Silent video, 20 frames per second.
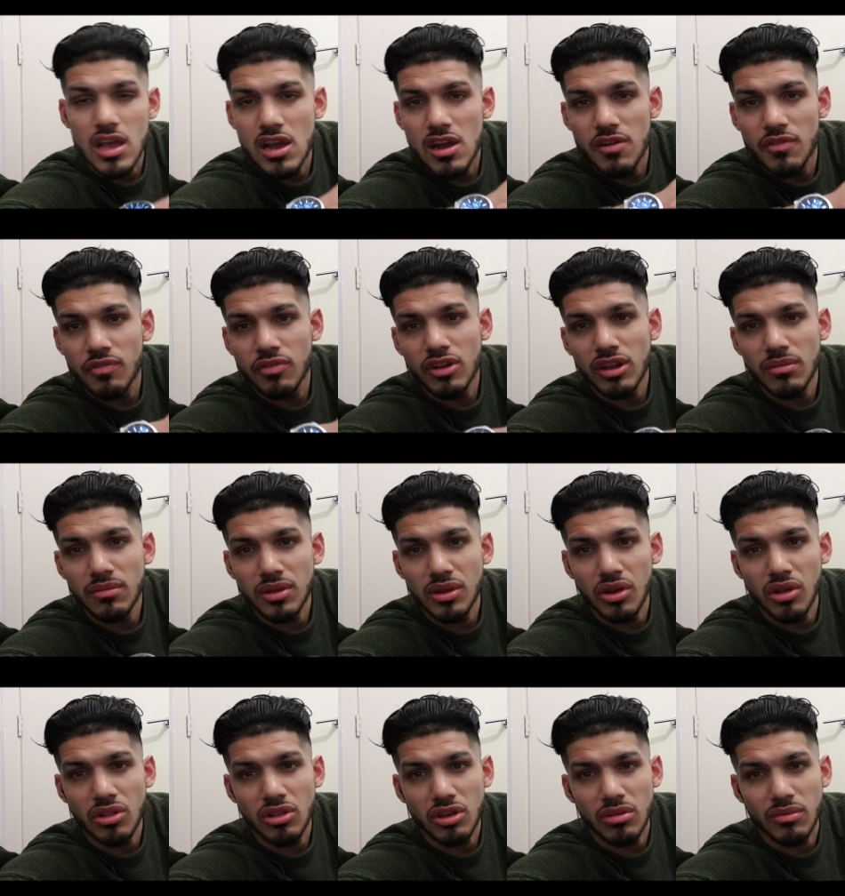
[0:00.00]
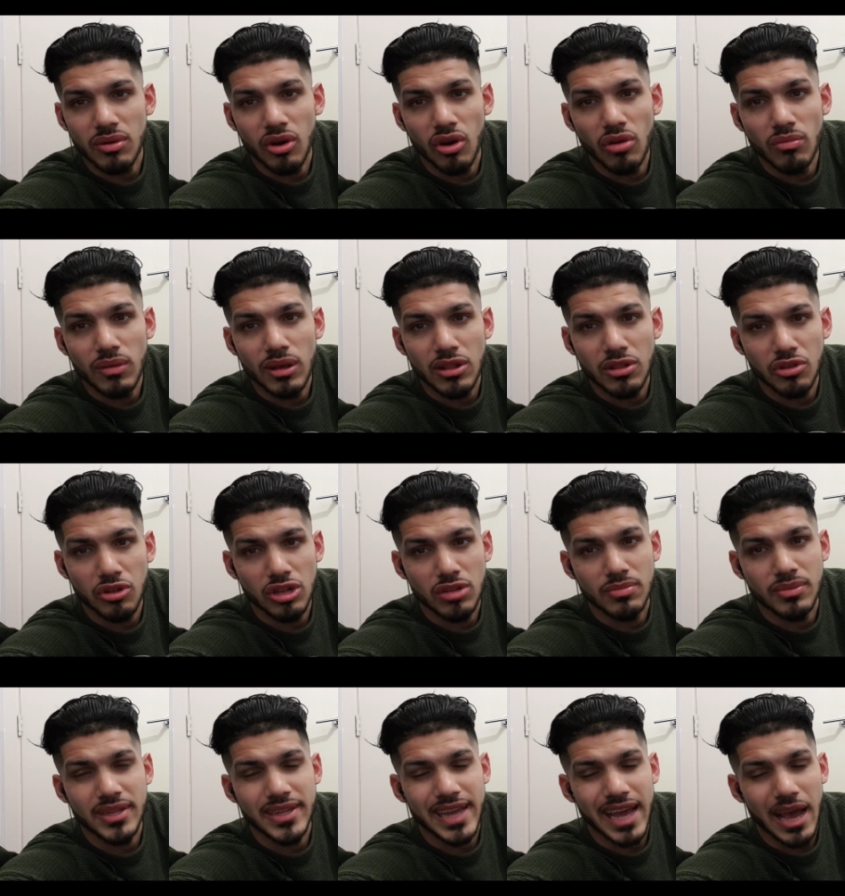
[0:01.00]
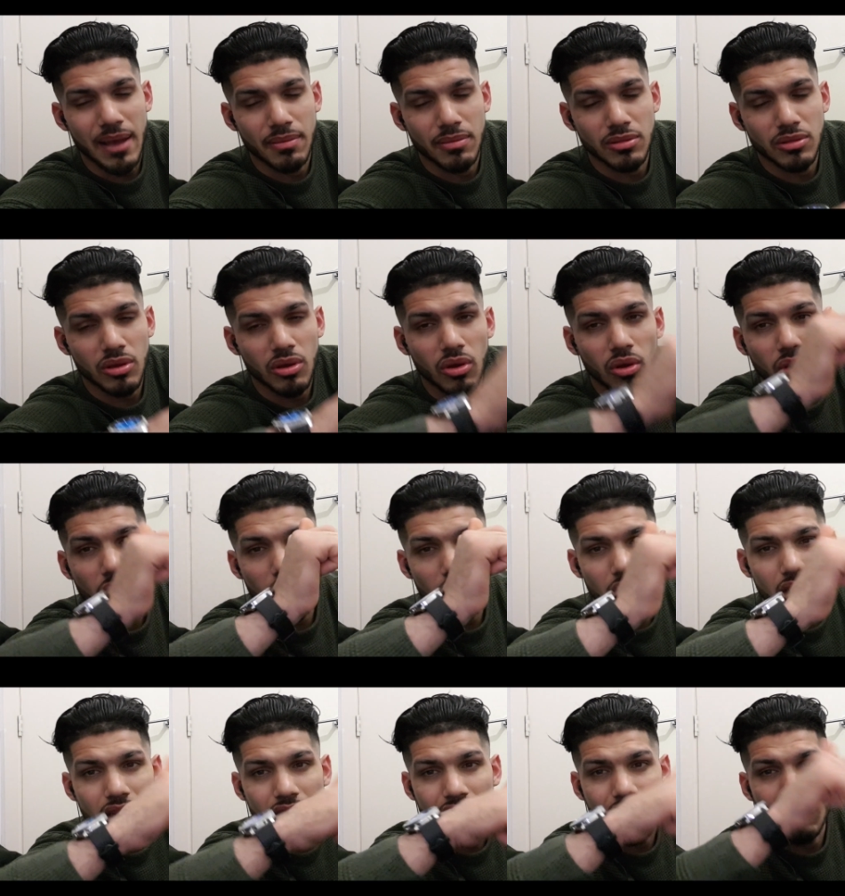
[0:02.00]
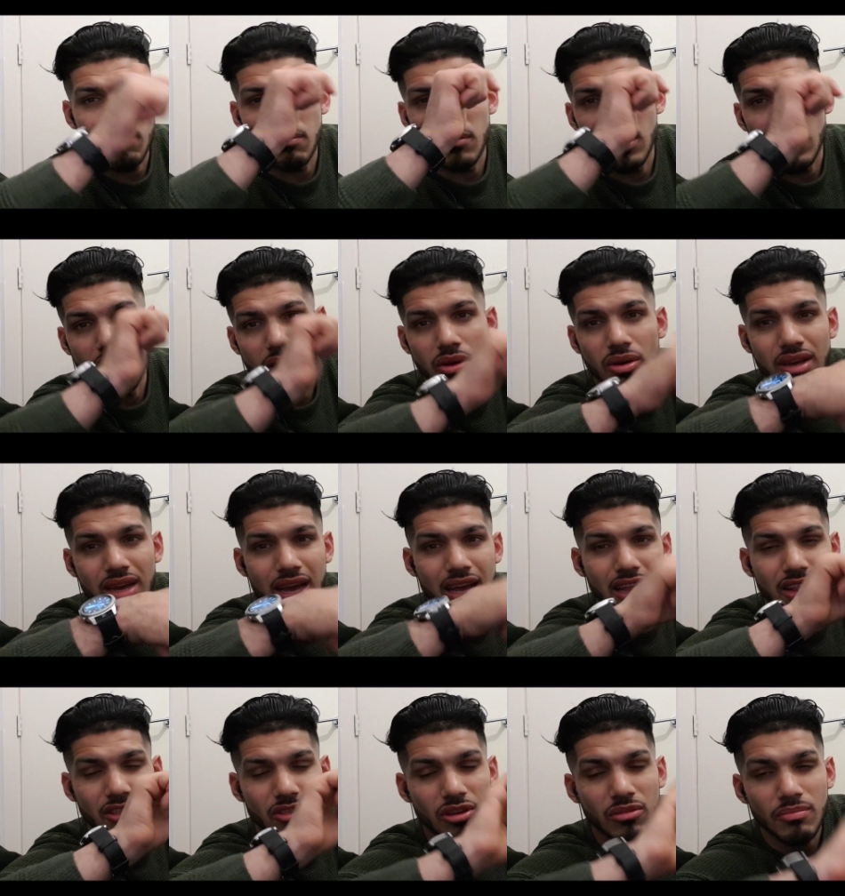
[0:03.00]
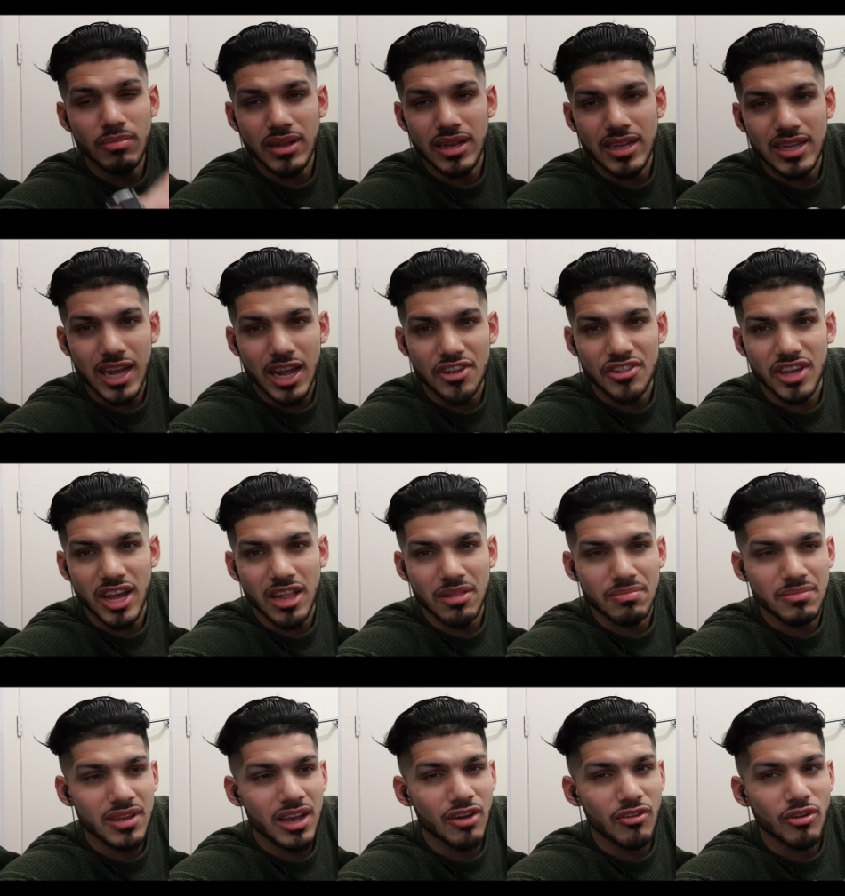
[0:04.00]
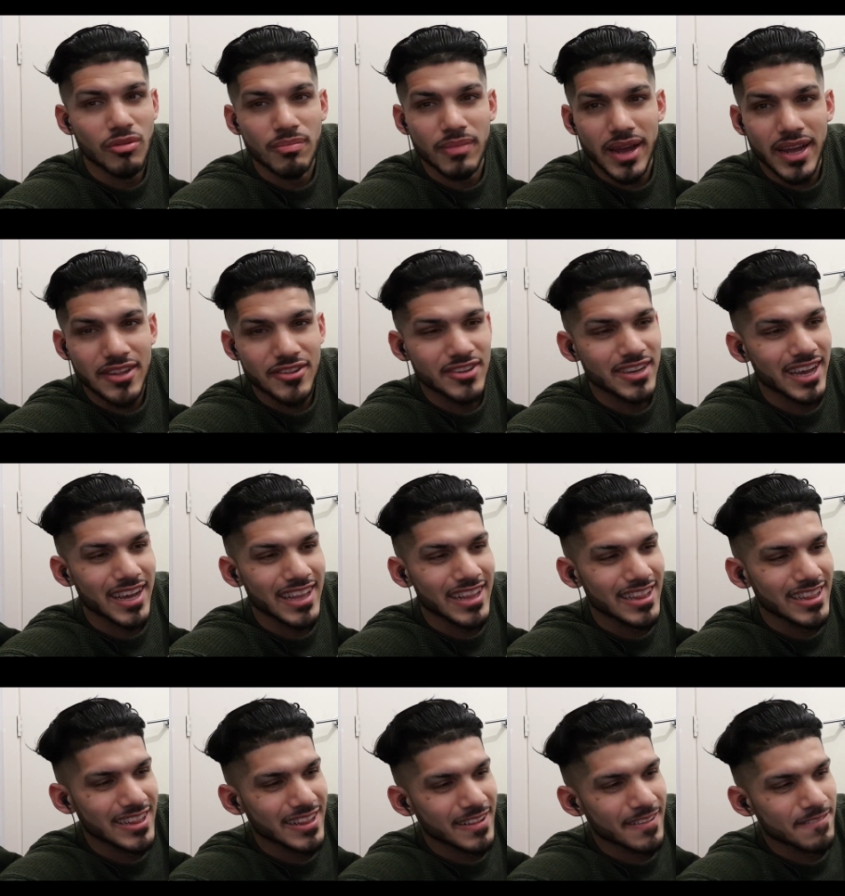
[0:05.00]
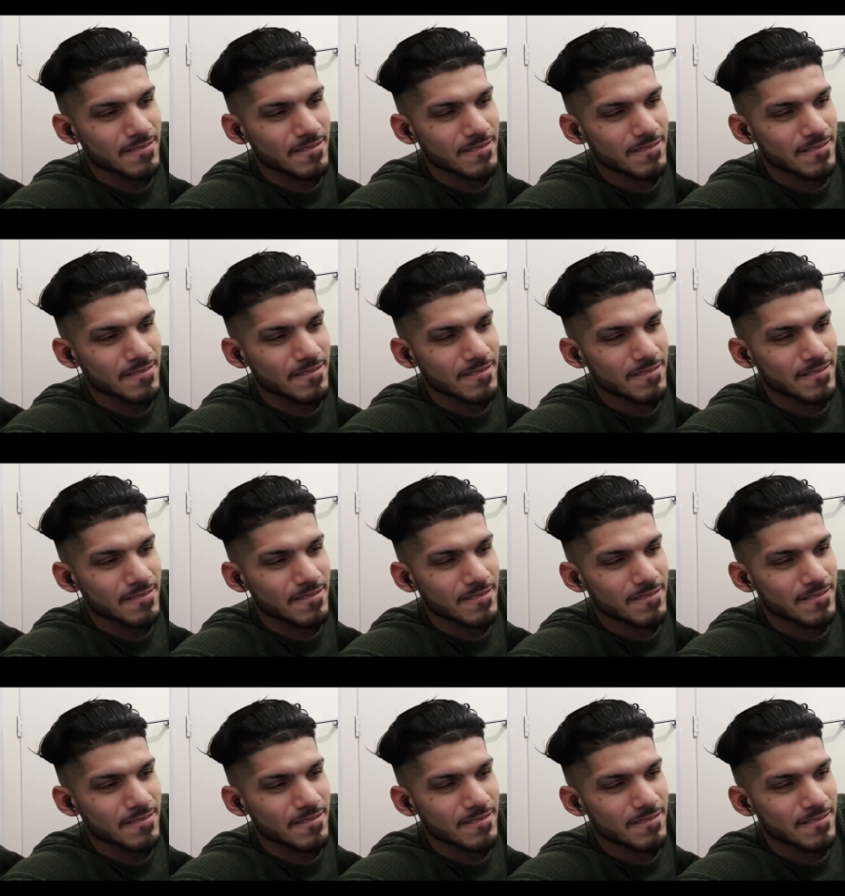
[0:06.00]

Follow me also on all my social media apps. Oh, list down below, guys. Don't be shy to ask me, I won't bite you guys.